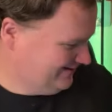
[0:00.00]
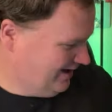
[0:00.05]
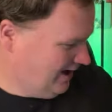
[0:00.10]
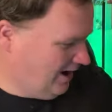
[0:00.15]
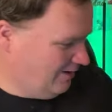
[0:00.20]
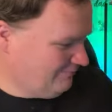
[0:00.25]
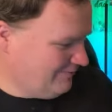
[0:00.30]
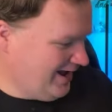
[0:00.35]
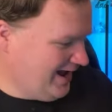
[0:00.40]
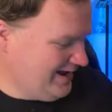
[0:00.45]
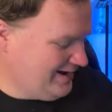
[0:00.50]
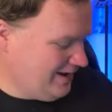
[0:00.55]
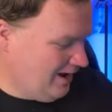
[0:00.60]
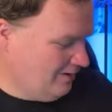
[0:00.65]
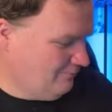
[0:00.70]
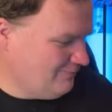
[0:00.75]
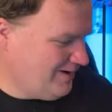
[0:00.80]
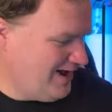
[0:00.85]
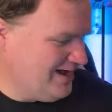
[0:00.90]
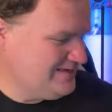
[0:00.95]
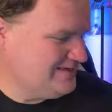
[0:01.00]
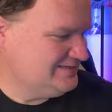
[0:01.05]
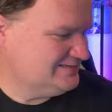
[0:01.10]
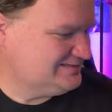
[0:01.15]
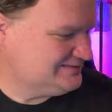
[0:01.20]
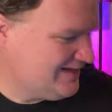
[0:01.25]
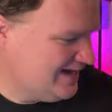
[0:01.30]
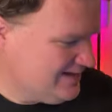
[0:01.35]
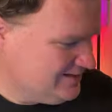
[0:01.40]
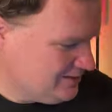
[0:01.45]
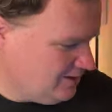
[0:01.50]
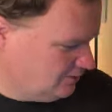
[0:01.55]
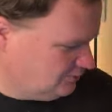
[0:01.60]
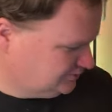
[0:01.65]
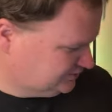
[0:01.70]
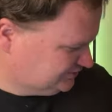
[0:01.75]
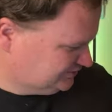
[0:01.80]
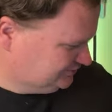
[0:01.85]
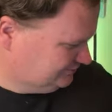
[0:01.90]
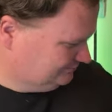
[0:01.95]
Alright, alright, you
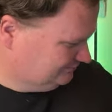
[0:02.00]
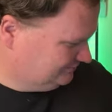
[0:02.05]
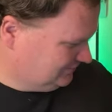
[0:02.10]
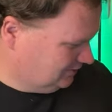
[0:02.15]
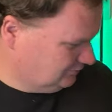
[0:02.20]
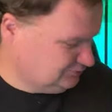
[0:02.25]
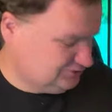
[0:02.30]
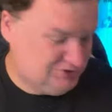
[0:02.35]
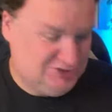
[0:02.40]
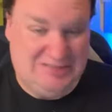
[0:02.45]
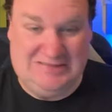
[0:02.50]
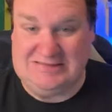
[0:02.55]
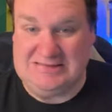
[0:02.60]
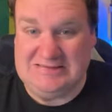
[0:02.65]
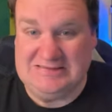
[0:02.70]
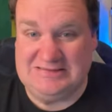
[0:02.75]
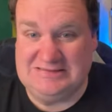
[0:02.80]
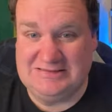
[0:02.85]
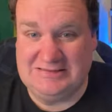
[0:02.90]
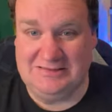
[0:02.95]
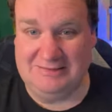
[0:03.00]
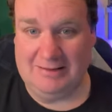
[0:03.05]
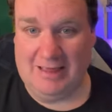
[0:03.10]
psychos. Oh, Jesus.